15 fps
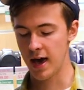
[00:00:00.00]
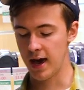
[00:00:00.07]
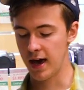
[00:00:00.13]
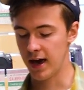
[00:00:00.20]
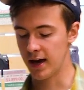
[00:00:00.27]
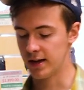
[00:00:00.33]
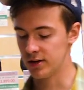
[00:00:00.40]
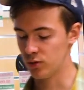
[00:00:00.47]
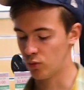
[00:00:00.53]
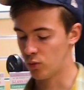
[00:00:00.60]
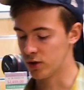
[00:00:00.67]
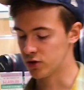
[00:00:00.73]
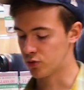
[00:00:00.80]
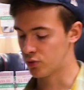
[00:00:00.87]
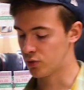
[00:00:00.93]
And
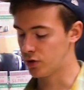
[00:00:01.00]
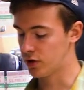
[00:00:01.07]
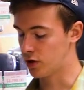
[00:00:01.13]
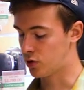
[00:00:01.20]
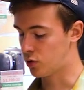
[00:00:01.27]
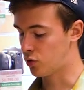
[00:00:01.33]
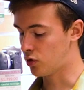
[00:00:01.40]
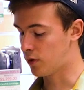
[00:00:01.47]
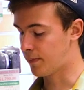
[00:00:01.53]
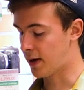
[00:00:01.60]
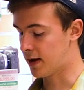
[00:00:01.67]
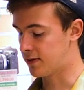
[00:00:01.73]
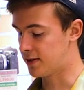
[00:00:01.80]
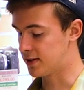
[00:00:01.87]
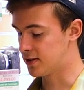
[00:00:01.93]
what's really cool
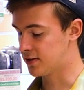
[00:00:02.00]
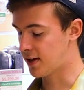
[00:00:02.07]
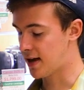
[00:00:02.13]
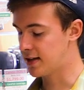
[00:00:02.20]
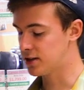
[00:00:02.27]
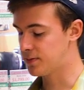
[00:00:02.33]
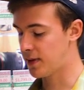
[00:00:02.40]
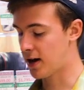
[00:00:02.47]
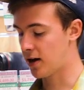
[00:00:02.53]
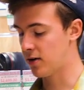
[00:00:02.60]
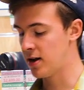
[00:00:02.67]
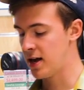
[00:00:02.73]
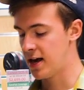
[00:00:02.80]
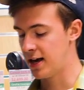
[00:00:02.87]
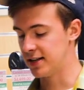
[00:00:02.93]
about this lens mount